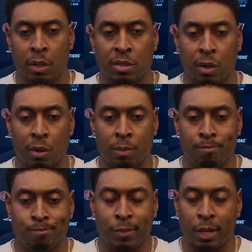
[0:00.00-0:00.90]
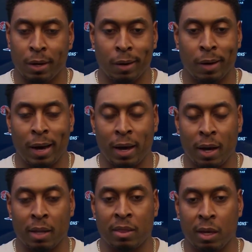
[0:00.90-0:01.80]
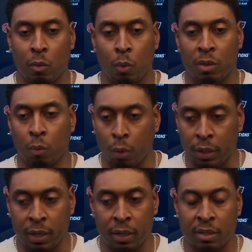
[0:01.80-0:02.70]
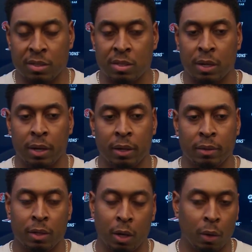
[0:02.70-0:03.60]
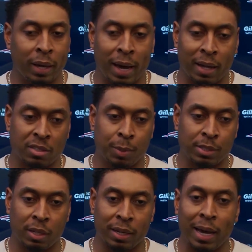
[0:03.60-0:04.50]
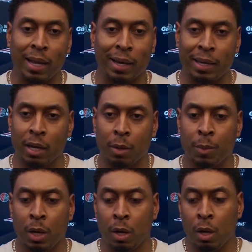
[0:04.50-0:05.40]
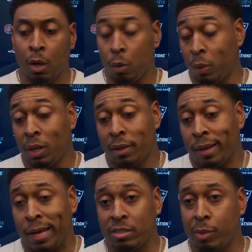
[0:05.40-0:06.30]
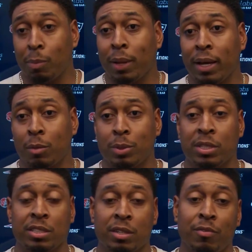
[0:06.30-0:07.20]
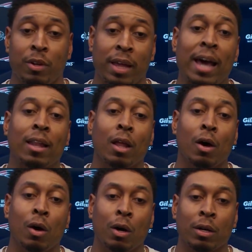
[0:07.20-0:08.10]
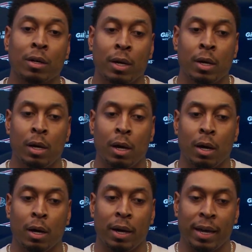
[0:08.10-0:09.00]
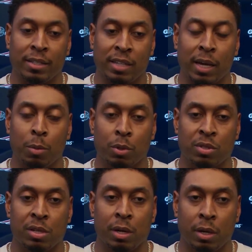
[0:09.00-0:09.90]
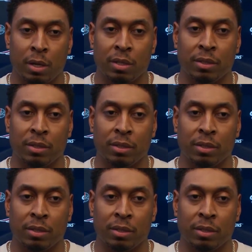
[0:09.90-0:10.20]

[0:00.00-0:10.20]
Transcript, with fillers: So, you know, I, I, think with rookies and you know, guys, especially a guy like him, who really hasn't been playing the position for that long, uh, is able to